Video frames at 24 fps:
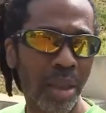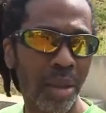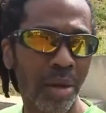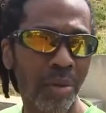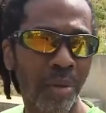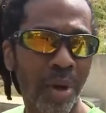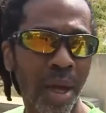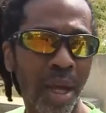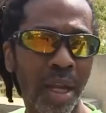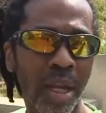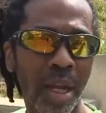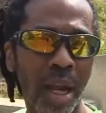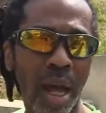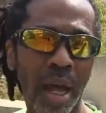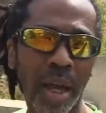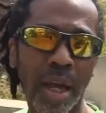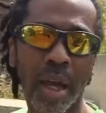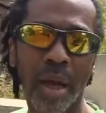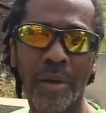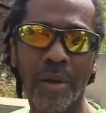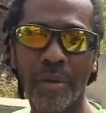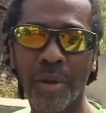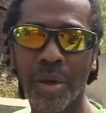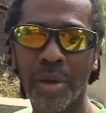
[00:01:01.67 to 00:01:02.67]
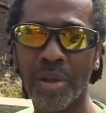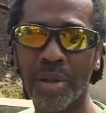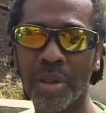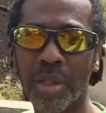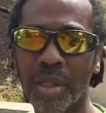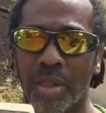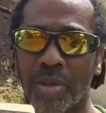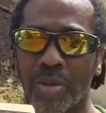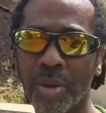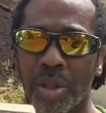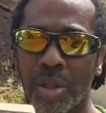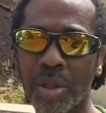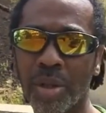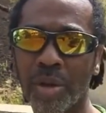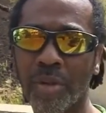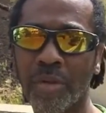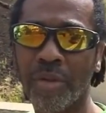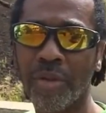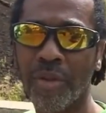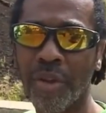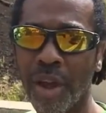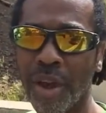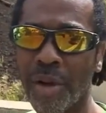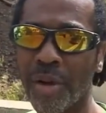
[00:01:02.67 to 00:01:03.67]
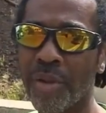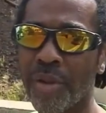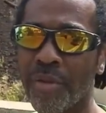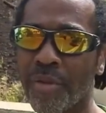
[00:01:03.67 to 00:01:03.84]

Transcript: the red knockout roses, which are very,